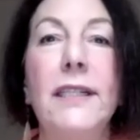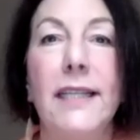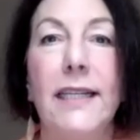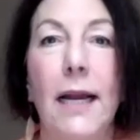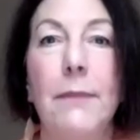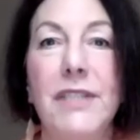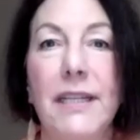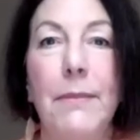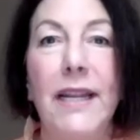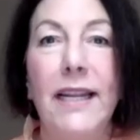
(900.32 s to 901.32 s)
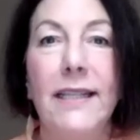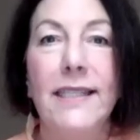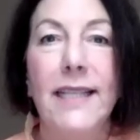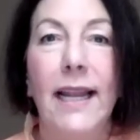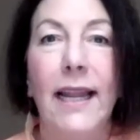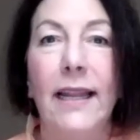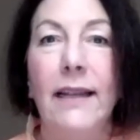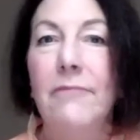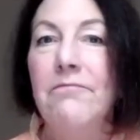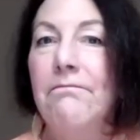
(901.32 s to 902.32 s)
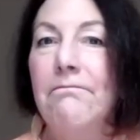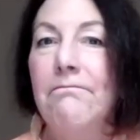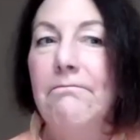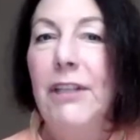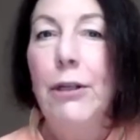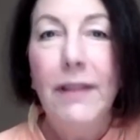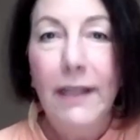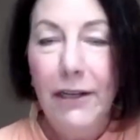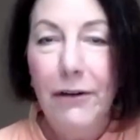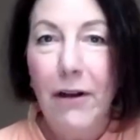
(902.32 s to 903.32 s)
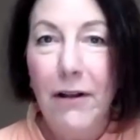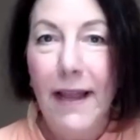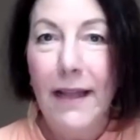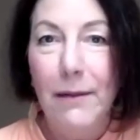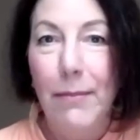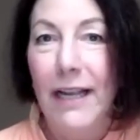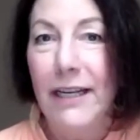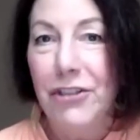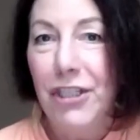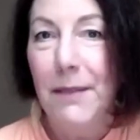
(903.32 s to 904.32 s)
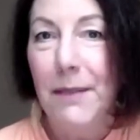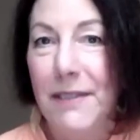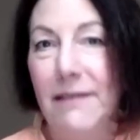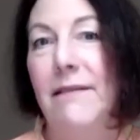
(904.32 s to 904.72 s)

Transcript: to come to me and say, you think you're all that in a bag of chips.